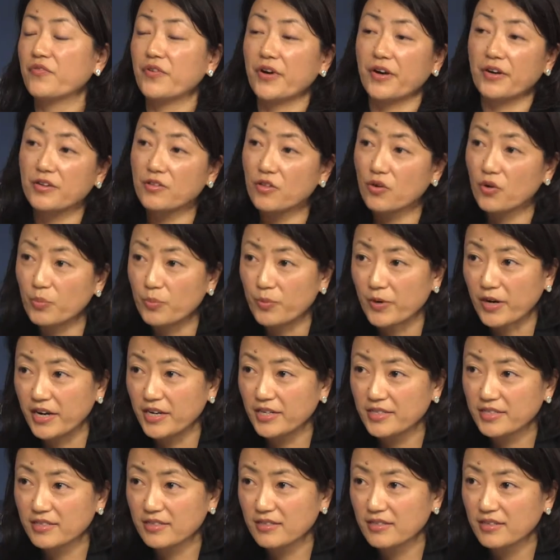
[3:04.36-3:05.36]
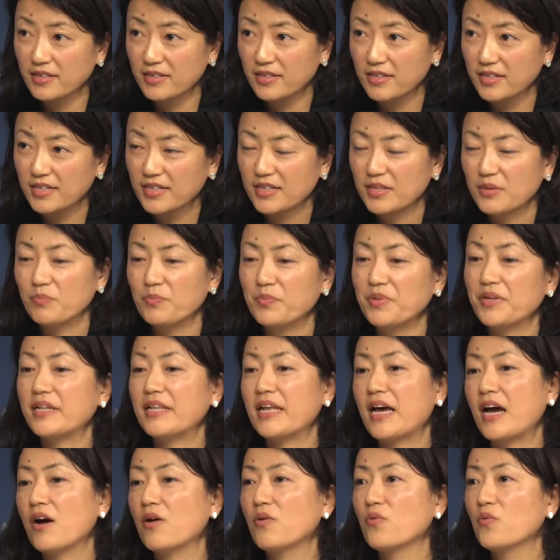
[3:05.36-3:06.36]
very low price. But
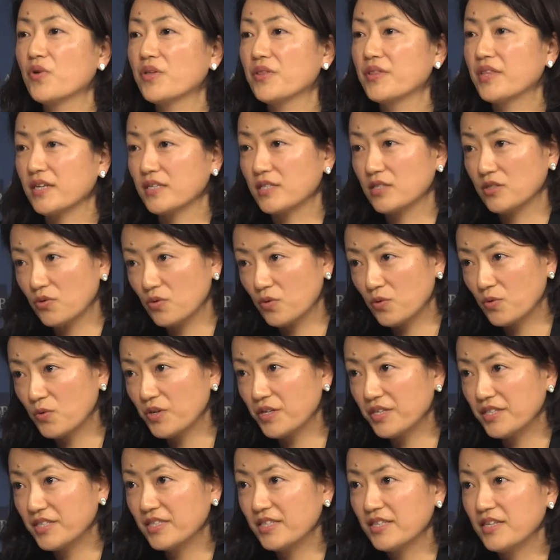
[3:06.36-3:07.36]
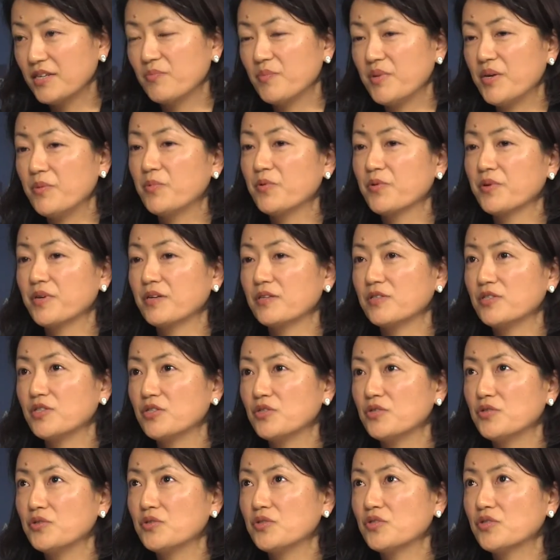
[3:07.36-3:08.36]
now with the storage, people can
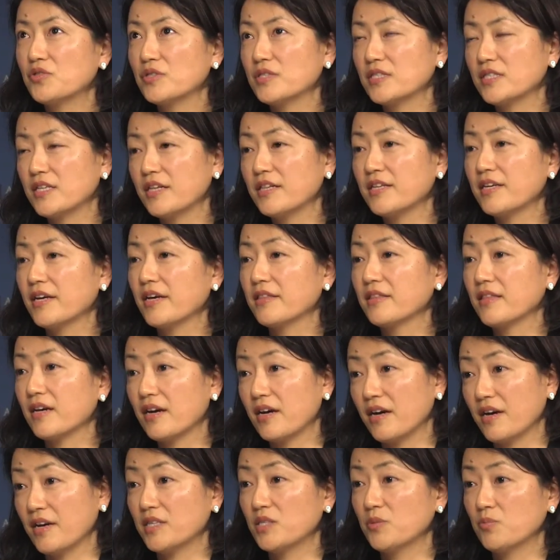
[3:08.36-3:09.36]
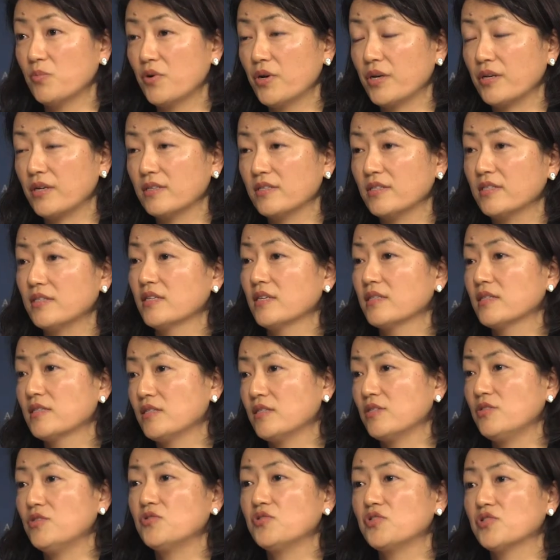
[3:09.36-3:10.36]
choose to sell it at the highest point, uh,
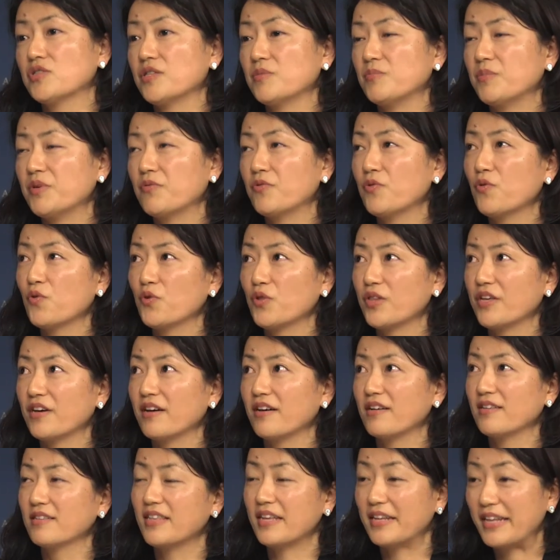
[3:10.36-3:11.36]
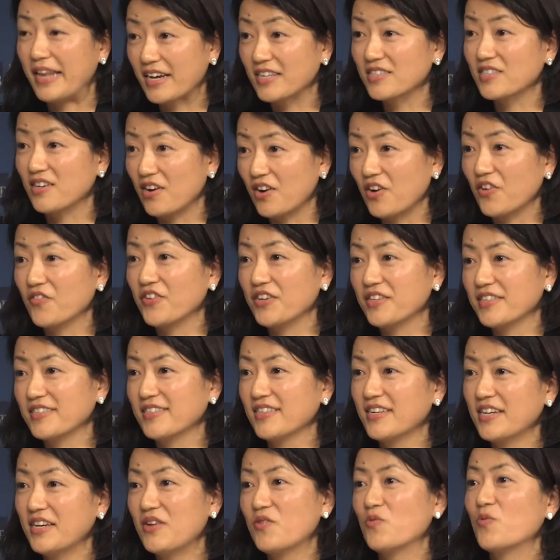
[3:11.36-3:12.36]
usually before the, the next harvest,
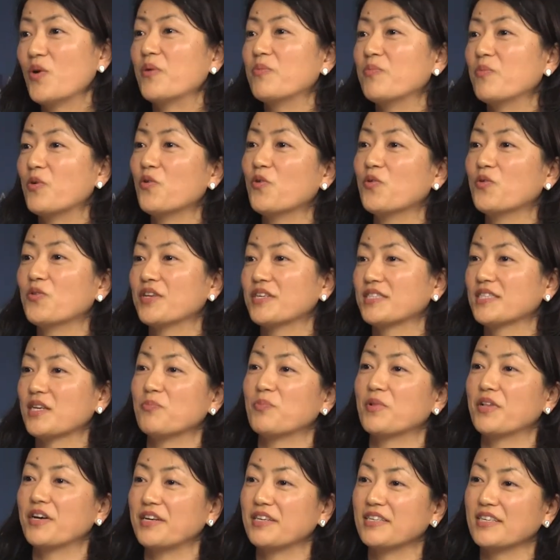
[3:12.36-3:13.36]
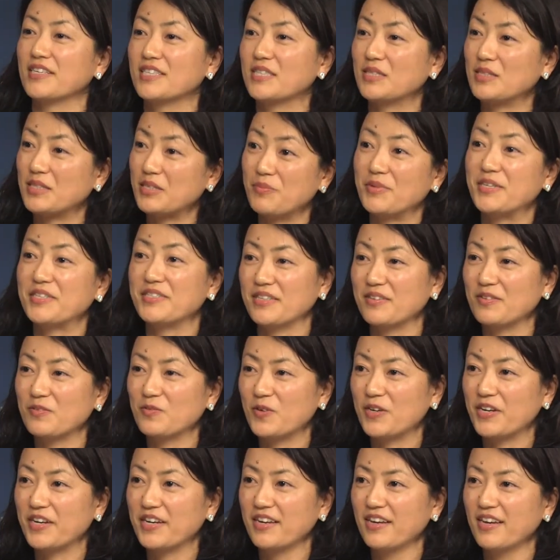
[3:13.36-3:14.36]
when all the supply is limited,
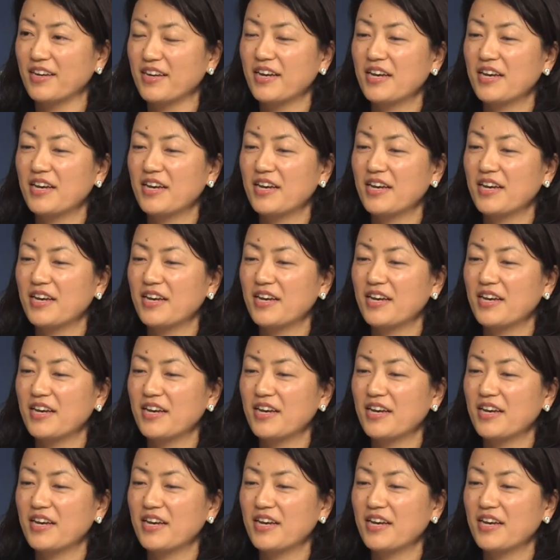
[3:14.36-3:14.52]
right?